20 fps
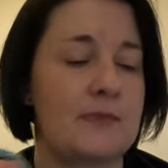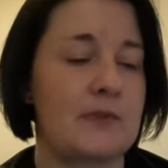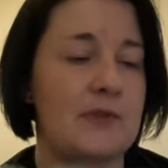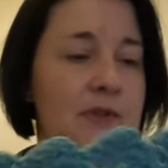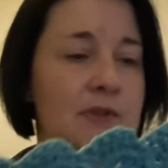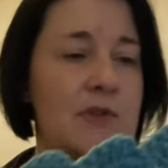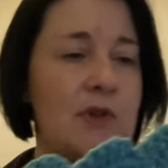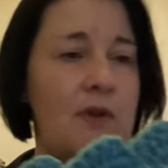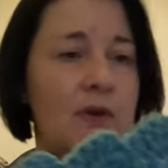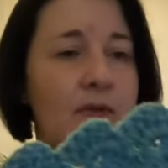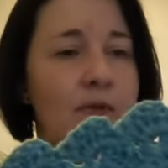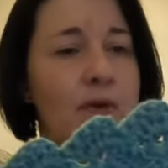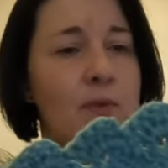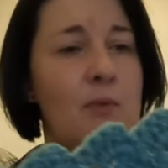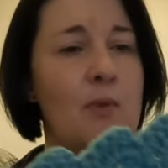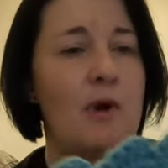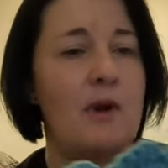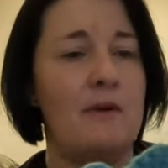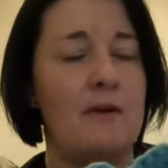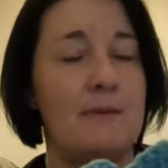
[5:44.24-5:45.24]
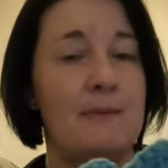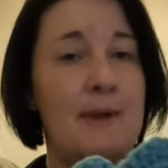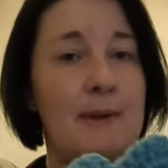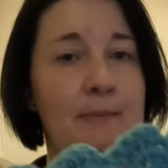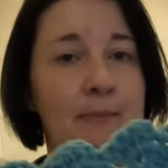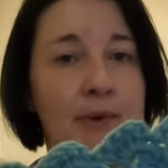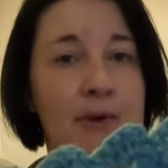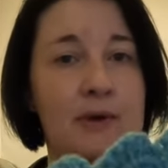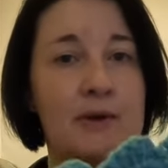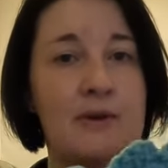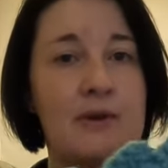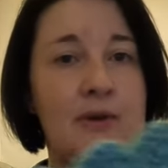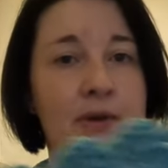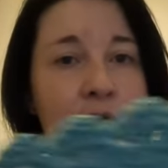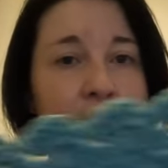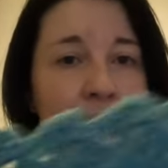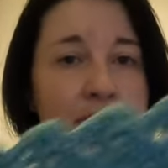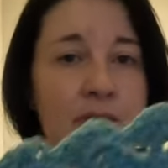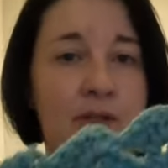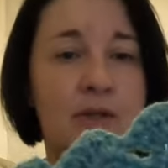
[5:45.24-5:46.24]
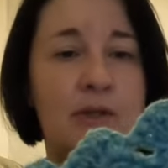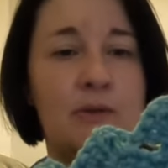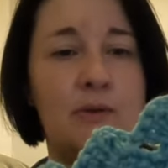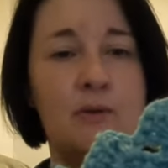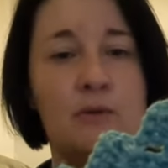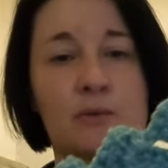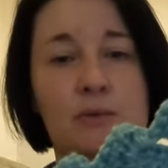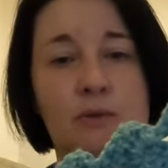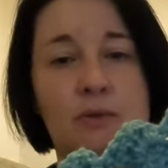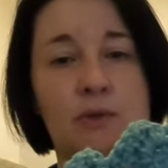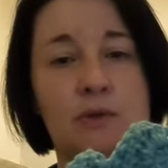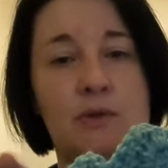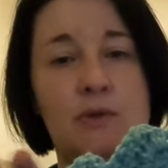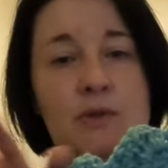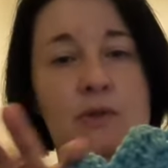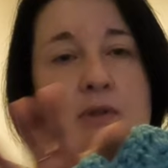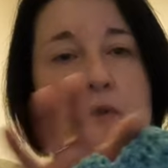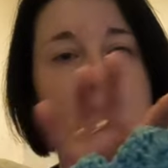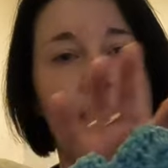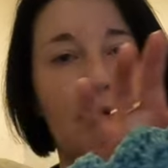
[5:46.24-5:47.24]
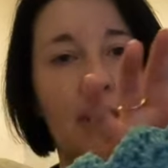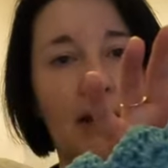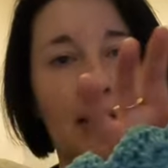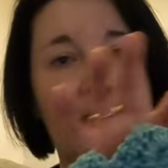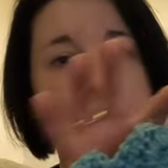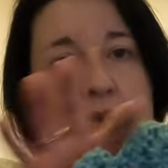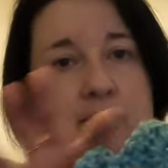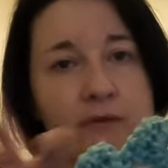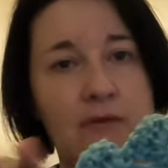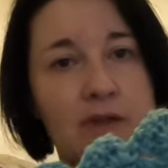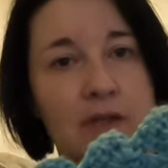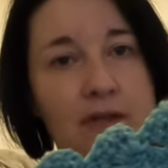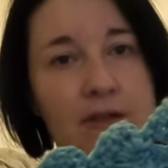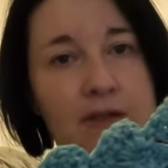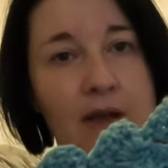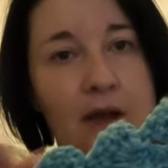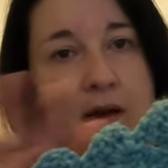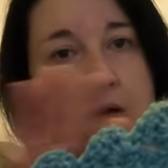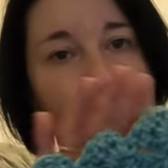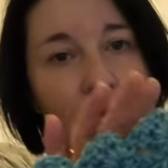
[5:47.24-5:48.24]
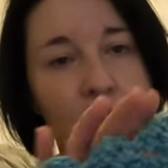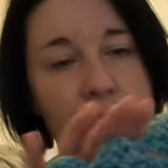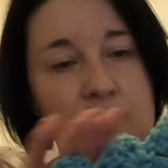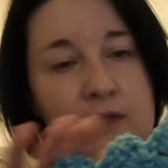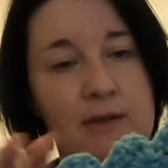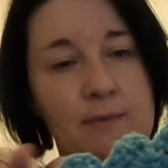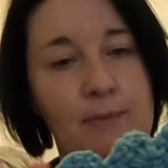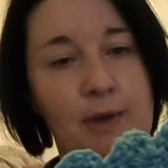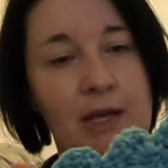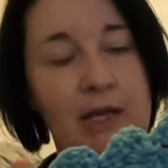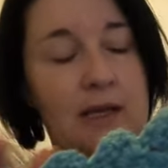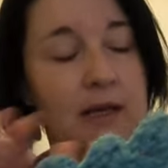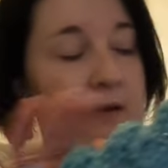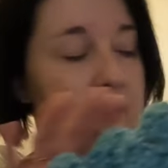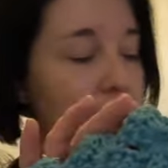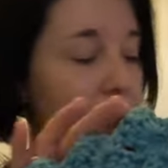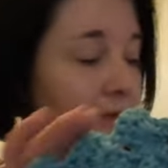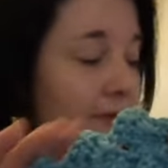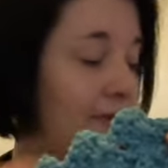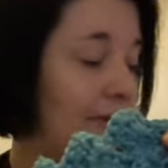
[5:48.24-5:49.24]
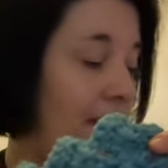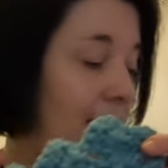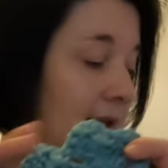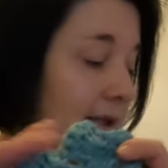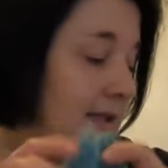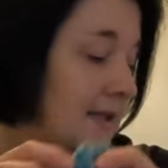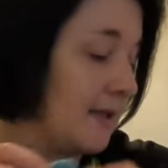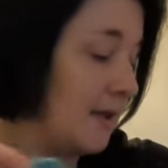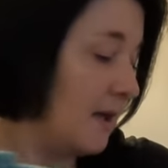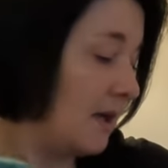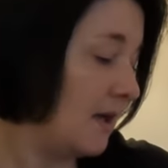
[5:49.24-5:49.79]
So from what I remember, you like even this out, obviously make it flat.